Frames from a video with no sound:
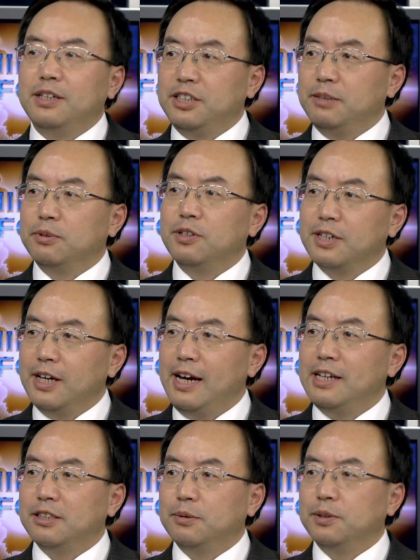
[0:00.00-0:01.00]
a typical
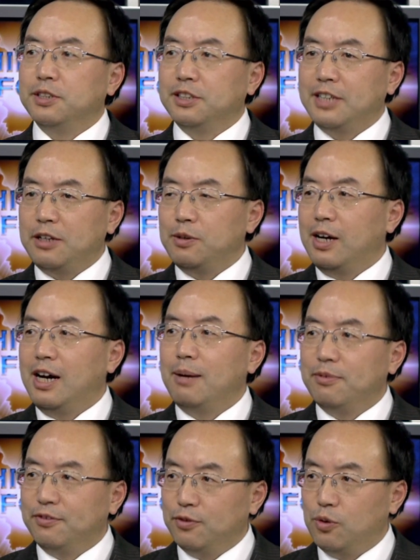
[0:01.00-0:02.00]
case that will set you
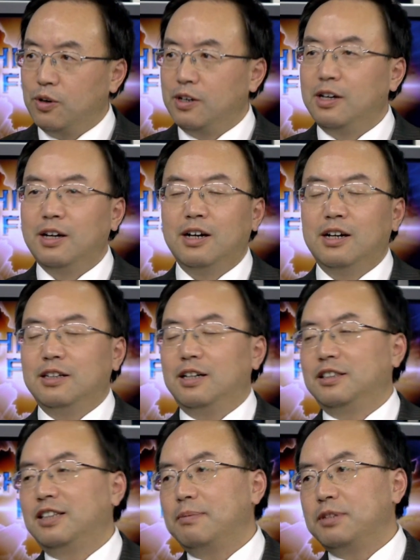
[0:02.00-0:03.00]
up for
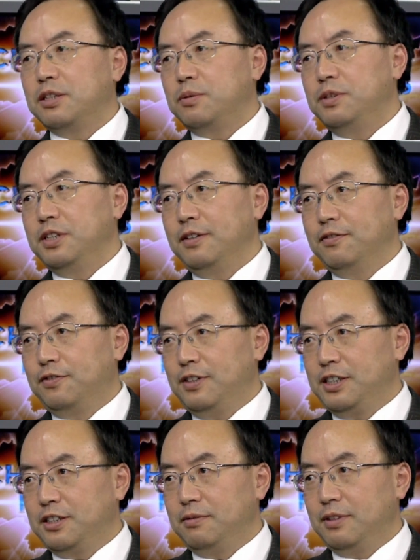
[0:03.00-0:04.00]
a subsequent
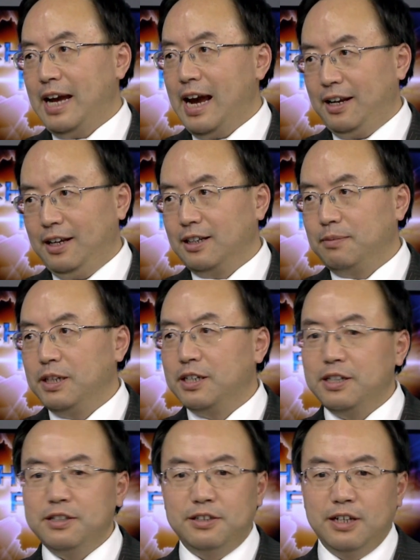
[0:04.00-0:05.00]
inflation headache,
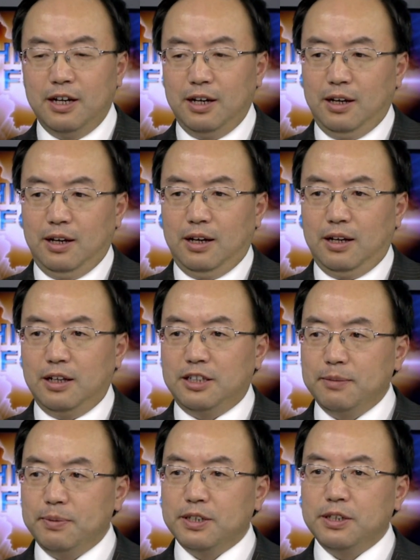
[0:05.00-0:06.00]
because the
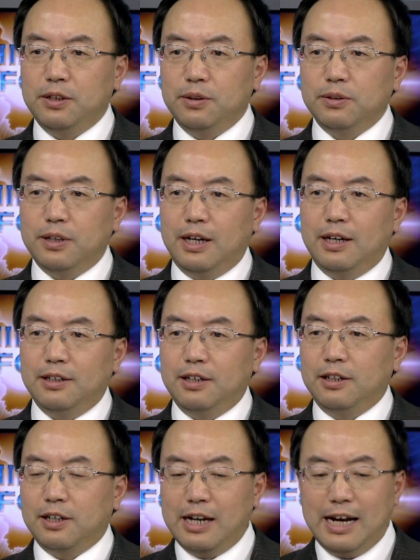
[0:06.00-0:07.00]
typical
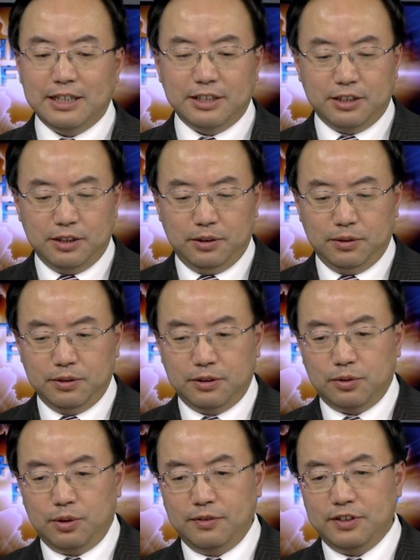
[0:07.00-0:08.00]
classical
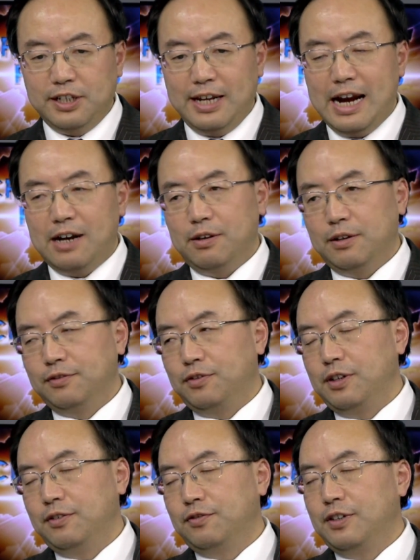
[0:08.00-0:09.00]
sort of scenario
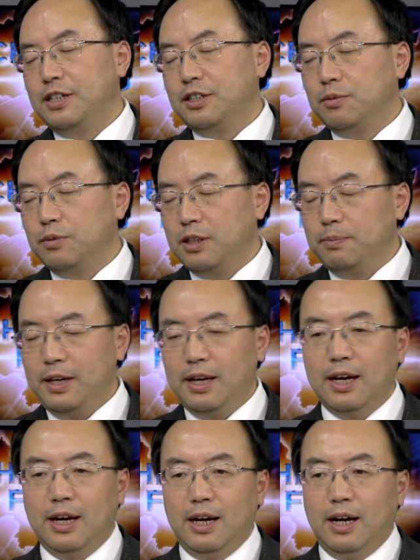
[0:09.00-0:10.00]
for inflation would be